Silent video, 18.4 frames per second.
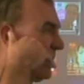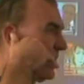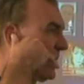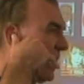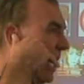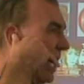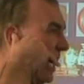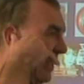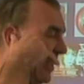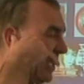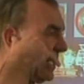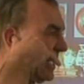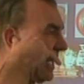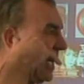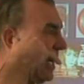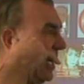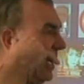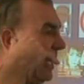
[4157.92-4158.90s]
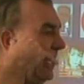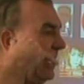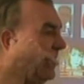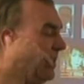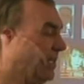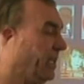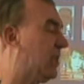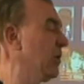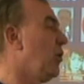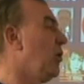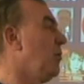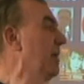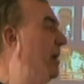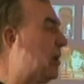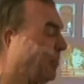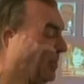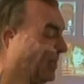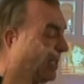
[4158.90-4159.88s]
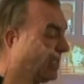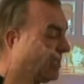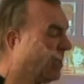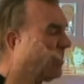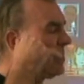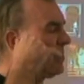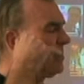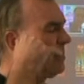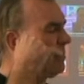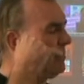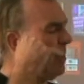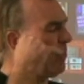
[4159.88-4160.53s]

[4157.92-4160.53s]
going to die, they're going to die. And they call me up and they go, oh,